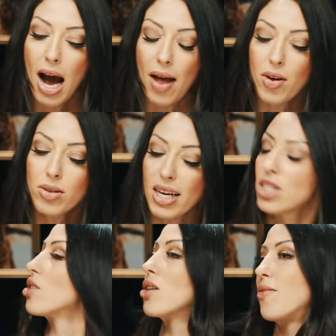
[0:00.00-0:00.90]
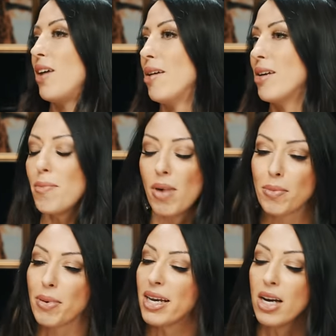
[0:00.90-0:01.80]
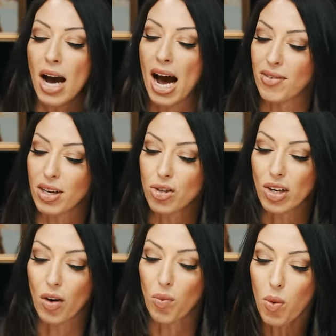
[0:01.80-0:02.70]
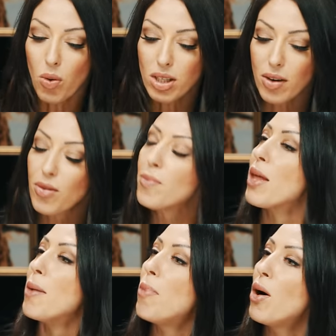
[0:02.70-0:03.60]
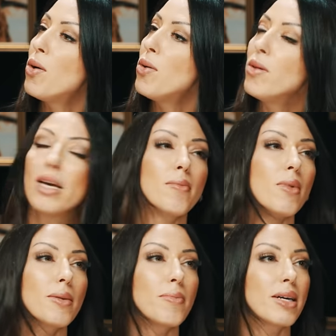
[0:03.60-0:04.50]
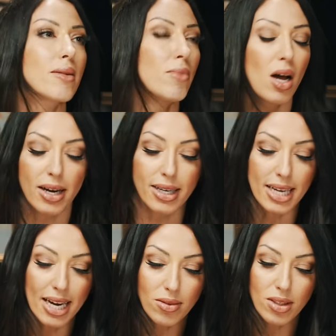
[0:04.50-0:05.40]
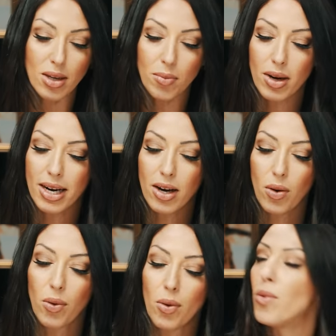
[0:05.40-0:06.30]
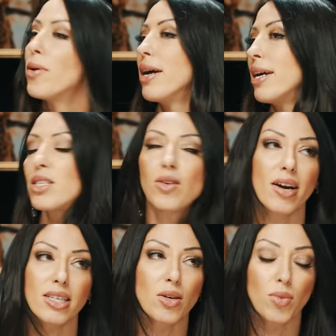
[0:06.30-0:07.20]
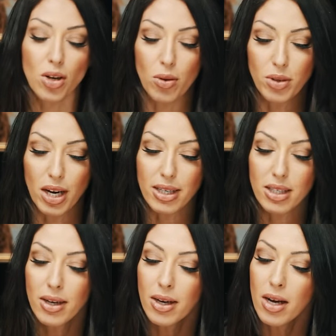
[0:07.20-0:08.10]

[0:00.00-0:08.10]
And those actions could vary. It might be having a drink of water from their bowl. It might be lying down somewhere or interacting with an object.